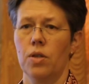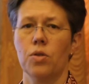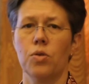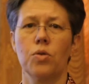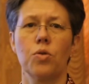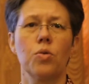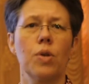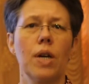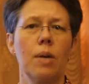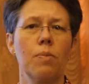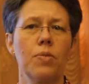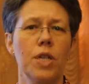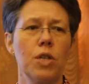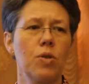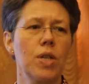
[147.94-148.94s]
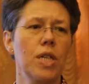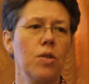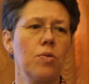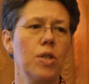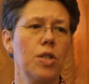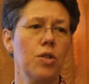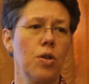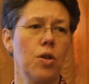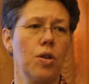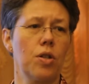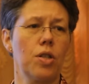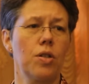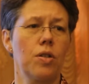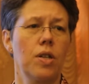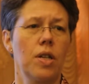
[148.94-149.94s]
to do empirical
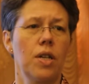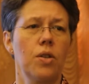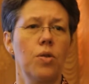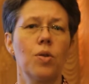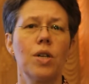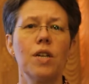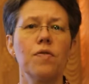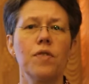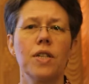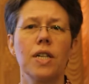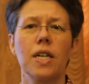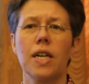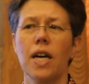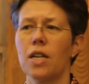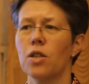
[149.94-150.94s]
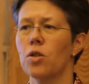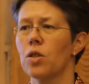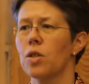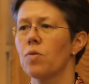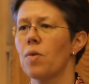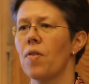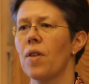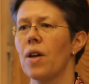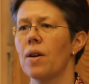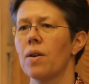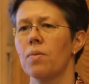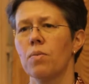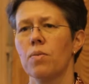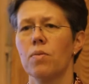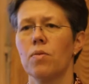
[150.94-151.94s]
research. You live in a country with
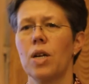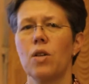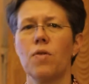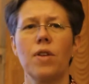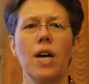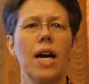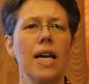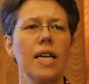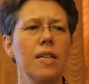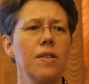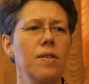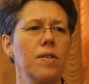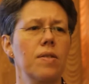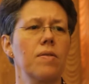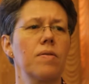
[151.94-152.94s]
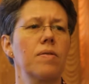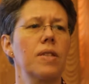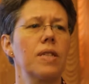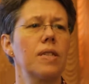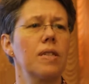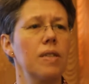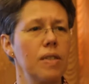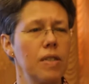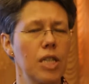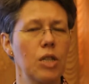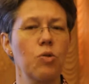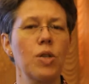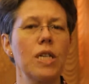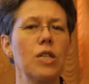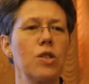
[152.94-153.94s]
one of the highest
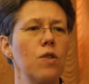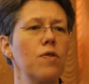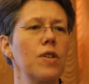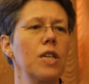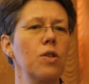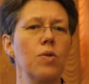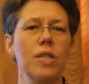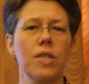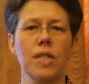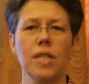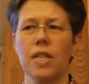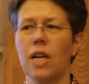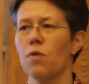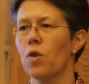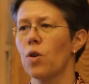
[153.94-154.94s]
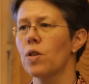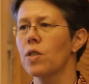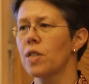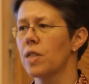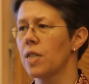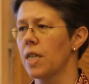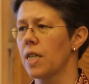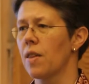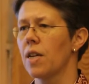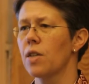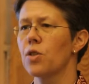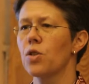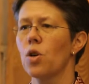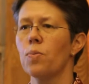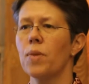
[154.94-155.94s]
degrees of linguistic diversity.
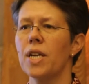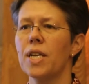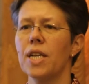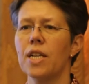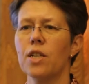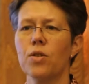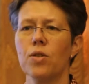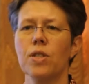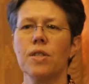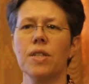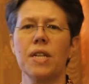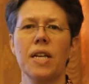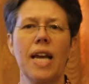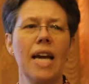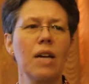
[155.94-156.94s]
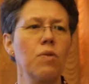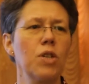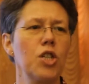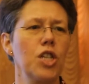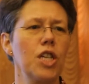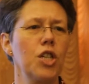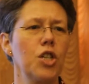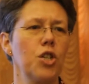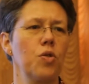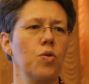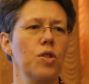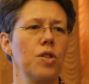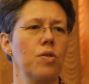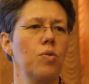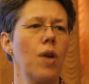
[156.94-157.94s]
There's so many interesting language
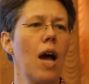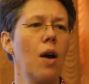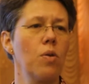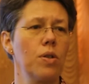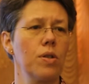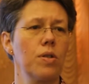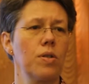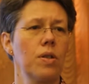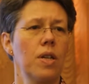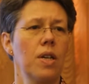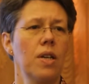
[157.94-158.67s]
issues around